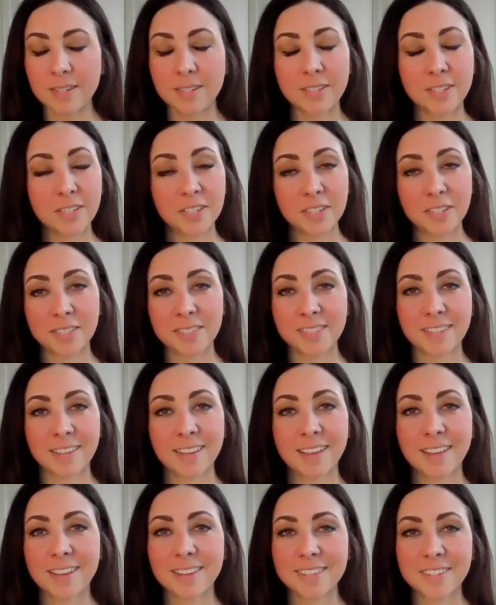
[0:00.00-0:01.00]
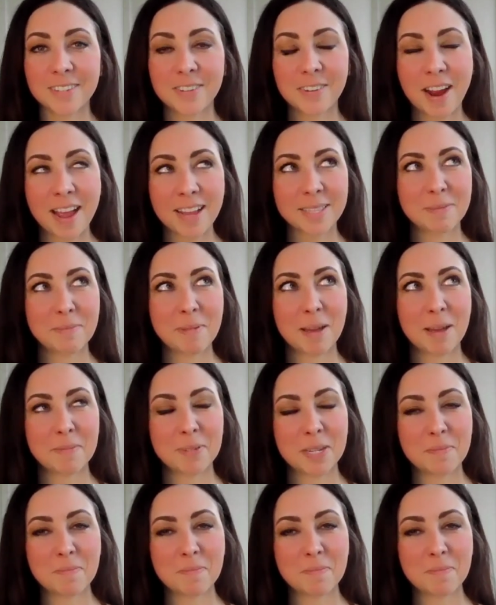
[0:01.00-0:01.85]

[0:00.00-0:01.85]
And she cracks me up.